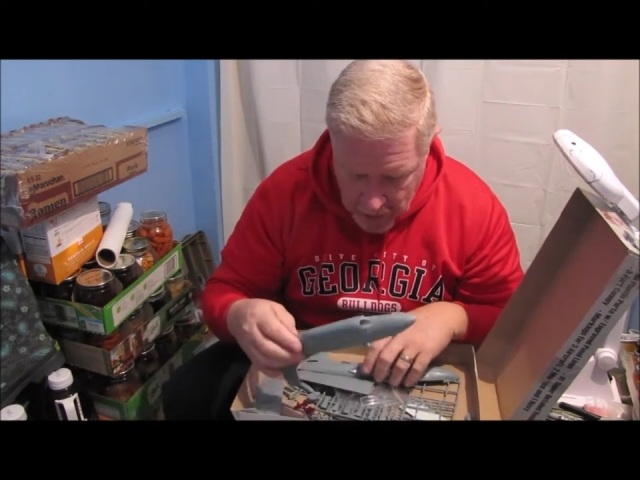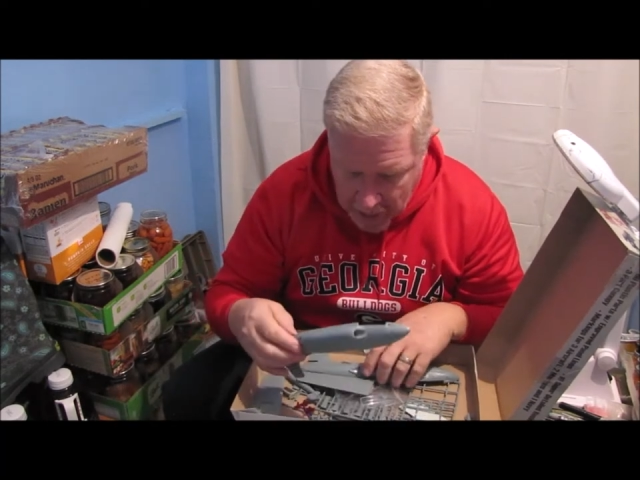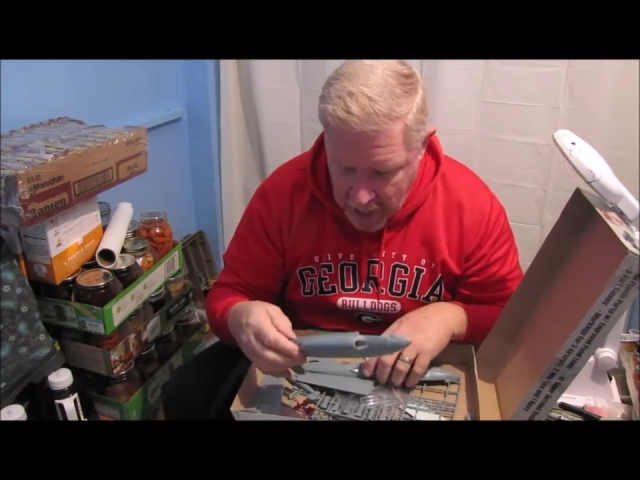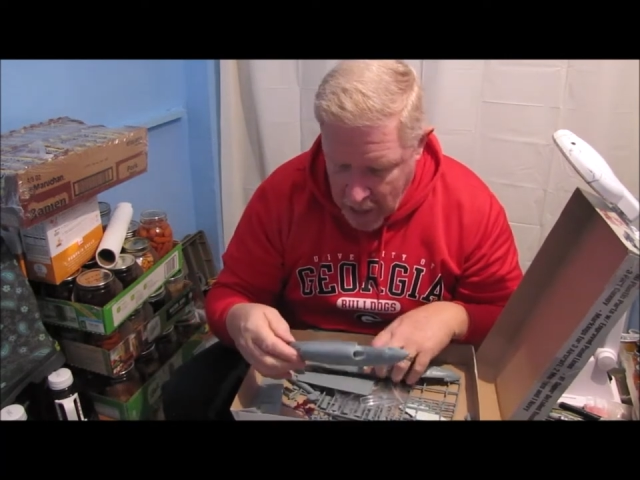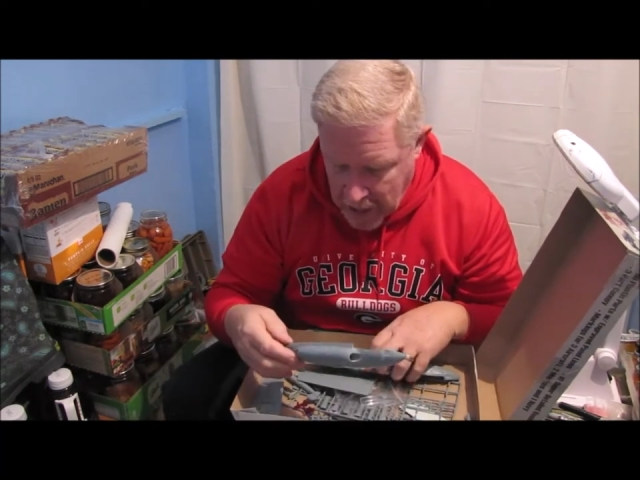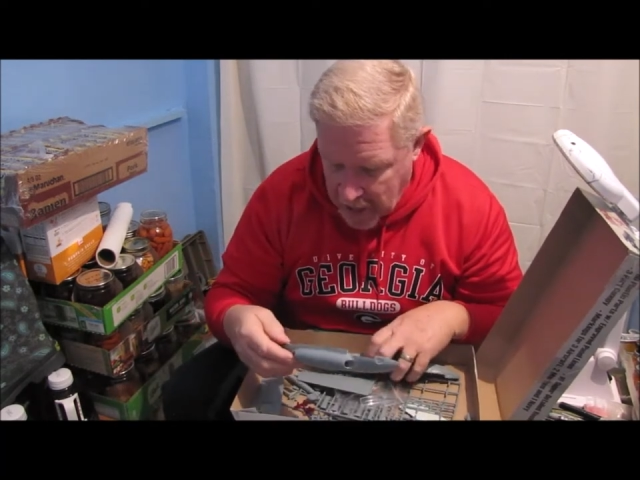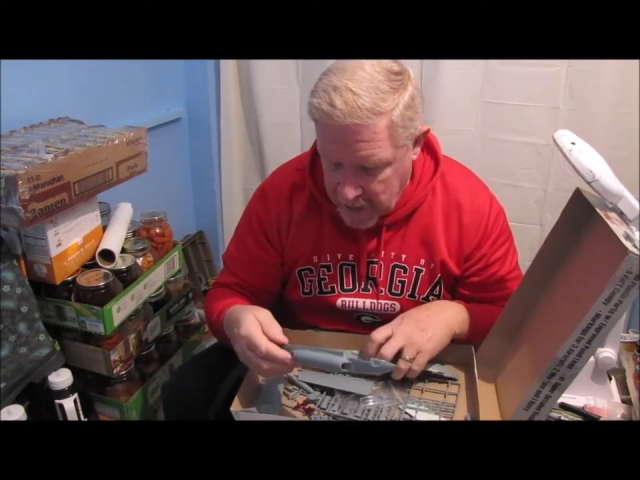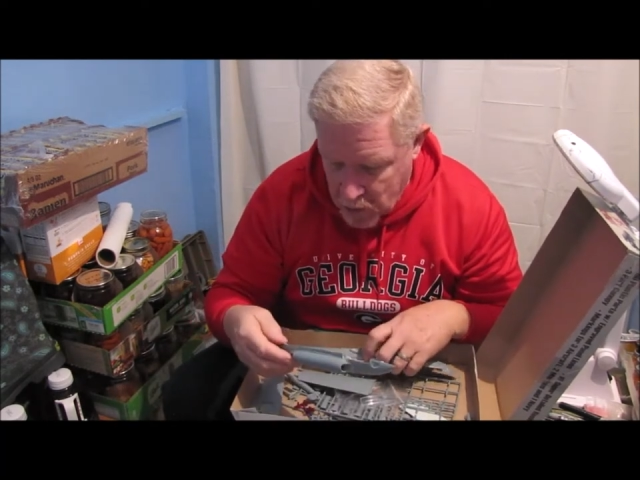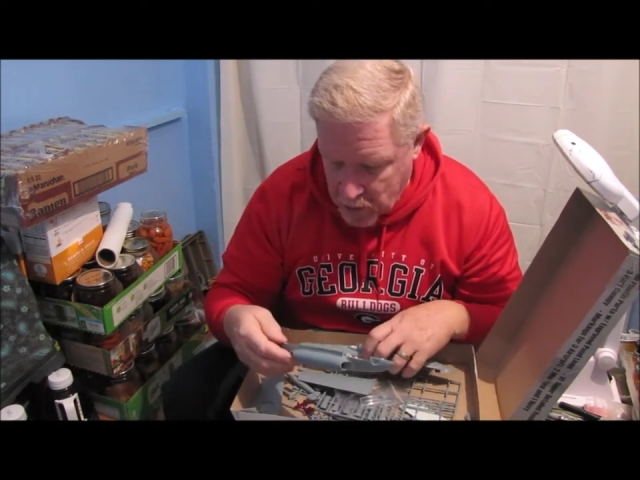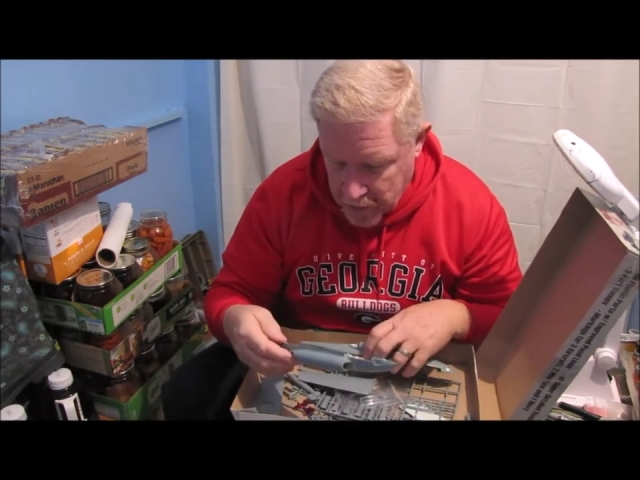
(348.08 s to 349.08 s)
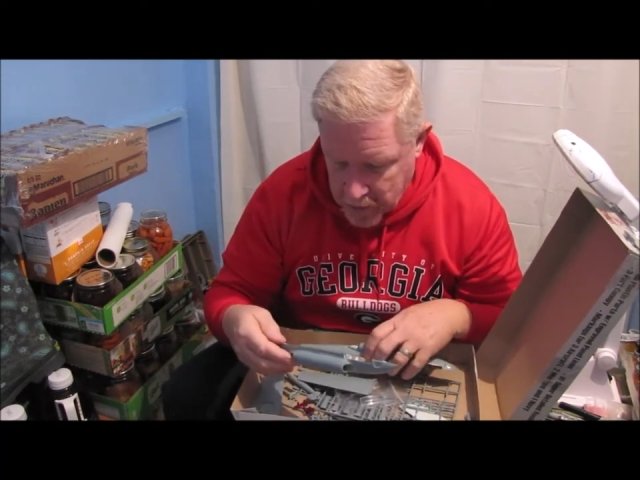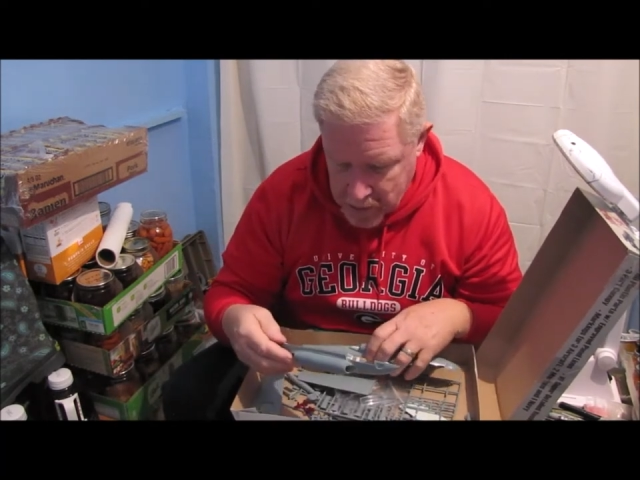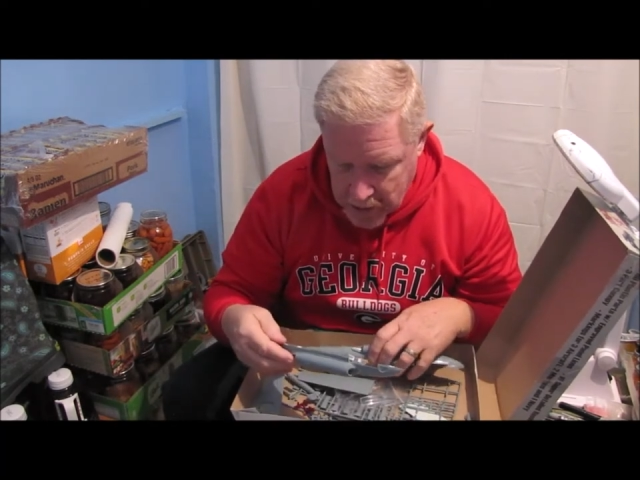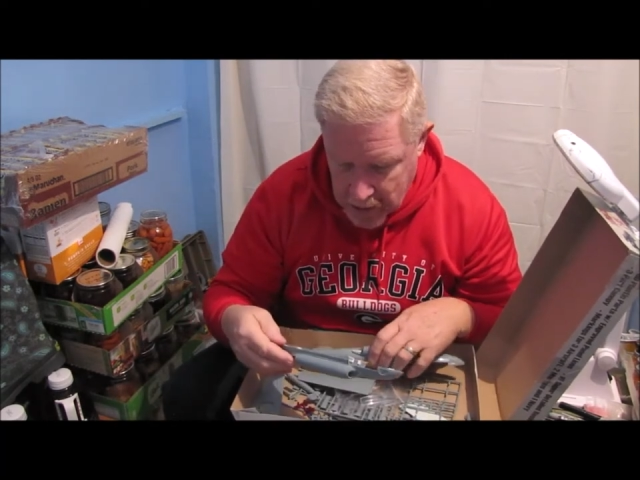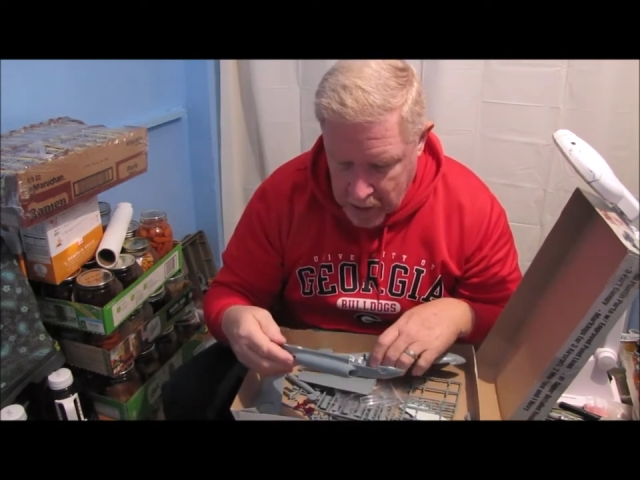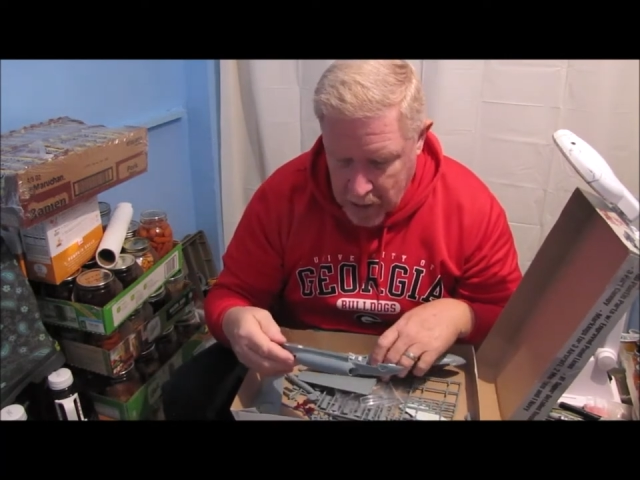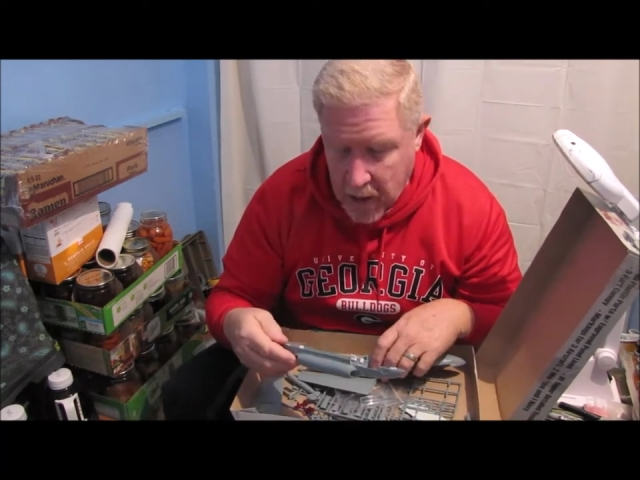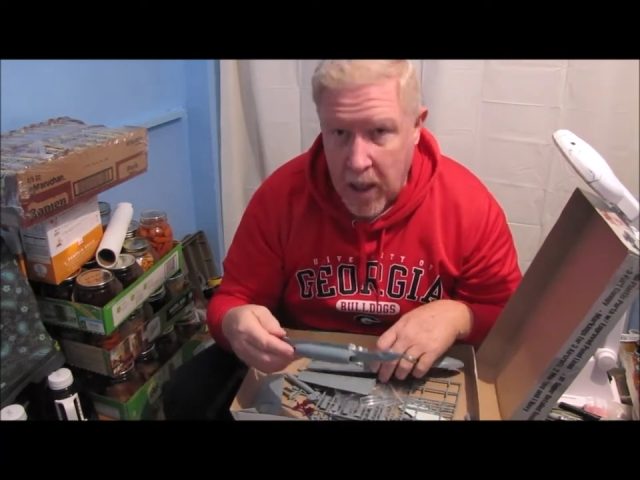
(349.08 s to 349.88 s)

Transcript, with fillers: I, I, know that this thing